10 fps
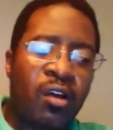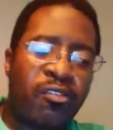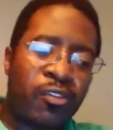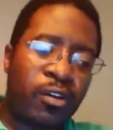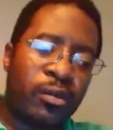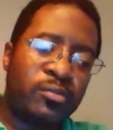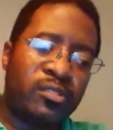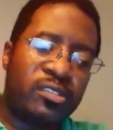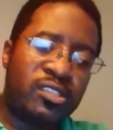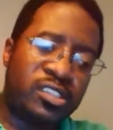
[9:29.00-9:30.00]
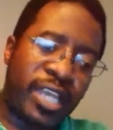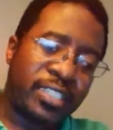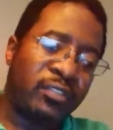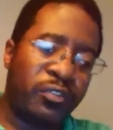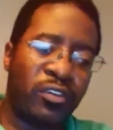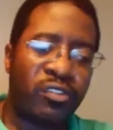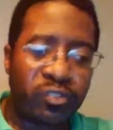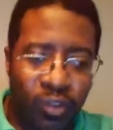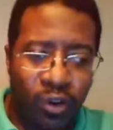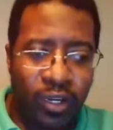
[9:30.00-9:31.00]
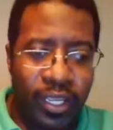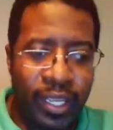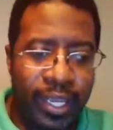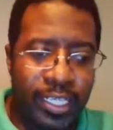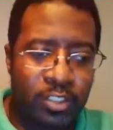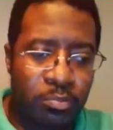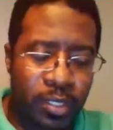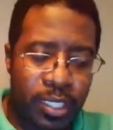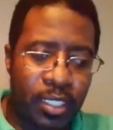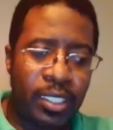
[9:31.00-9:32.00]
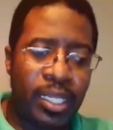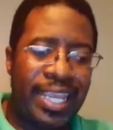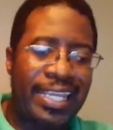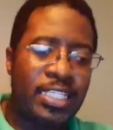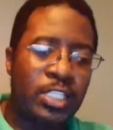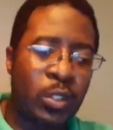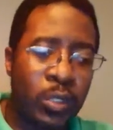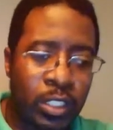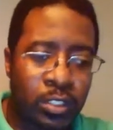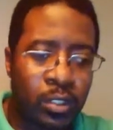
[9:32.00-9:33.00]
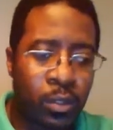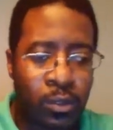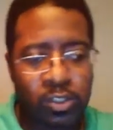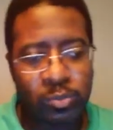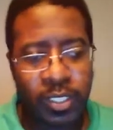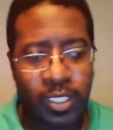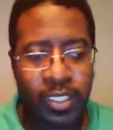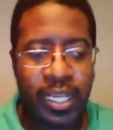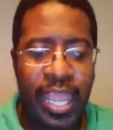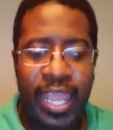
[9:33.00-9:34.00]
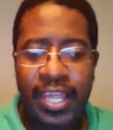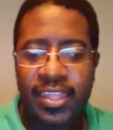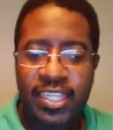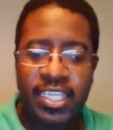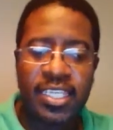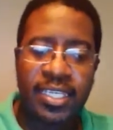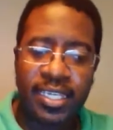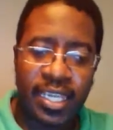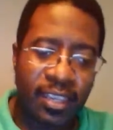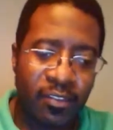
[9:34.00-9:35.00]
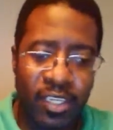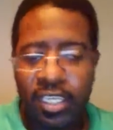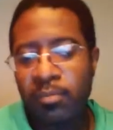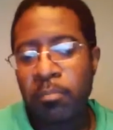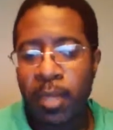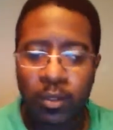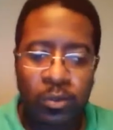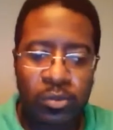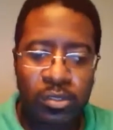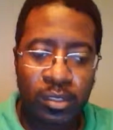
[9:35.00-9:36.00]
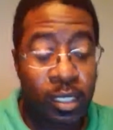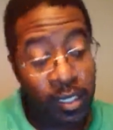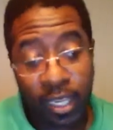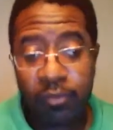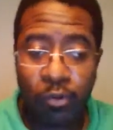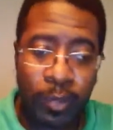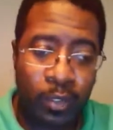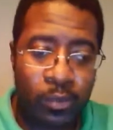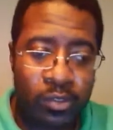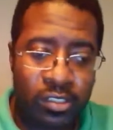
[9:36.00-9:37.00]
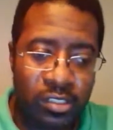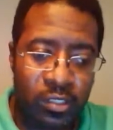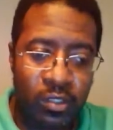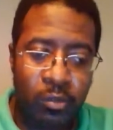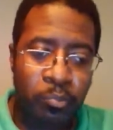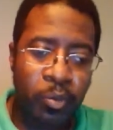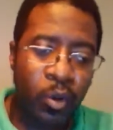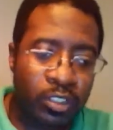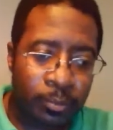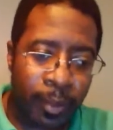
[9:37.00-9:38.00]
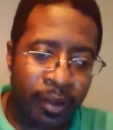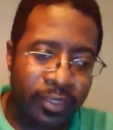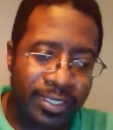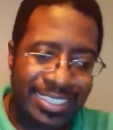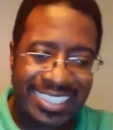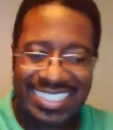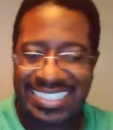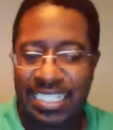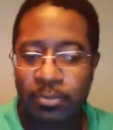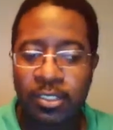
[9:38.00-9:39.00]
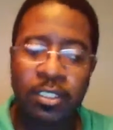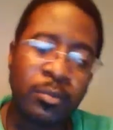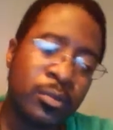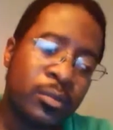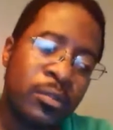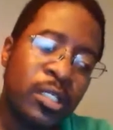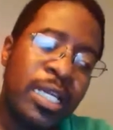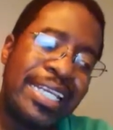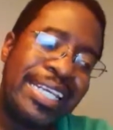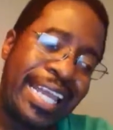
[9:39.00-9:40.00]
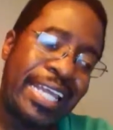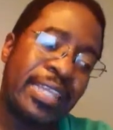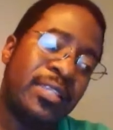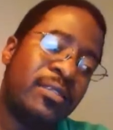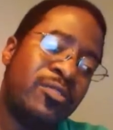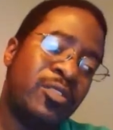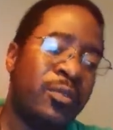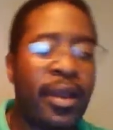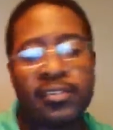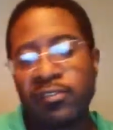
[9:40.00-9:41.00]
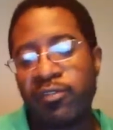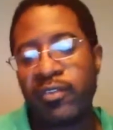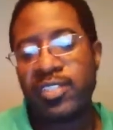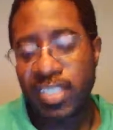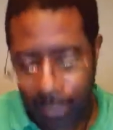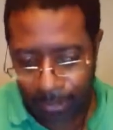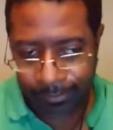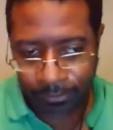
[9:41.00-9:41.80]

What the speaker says: from Jacksonville, Florida, has been a duty corpsman at the Naval Medical Center, Portsmouth, since September 9th of 2015.